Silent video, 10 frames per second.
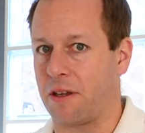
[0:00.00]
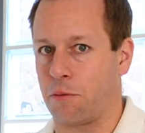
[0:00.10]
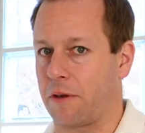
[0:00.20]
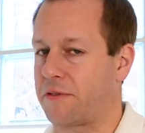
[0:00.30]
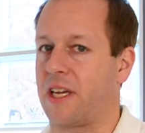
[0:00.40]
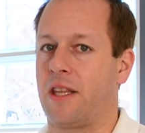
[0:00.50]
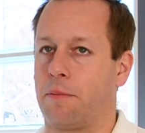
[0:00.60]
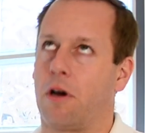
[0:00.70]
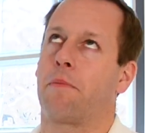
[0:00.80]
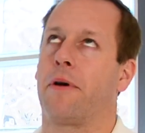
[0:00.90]
You will have seen the
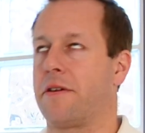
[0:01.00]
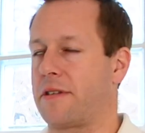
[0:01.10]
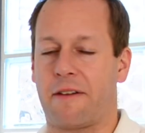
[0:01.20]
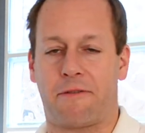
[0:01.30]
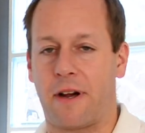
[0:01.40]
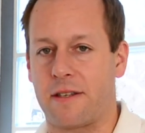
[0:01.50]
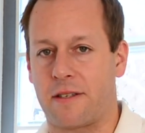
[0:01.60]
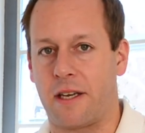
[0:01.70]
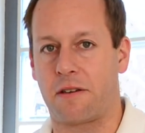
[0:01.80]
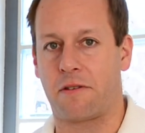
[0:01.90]
blog posts left, right and
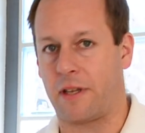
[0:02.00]
center,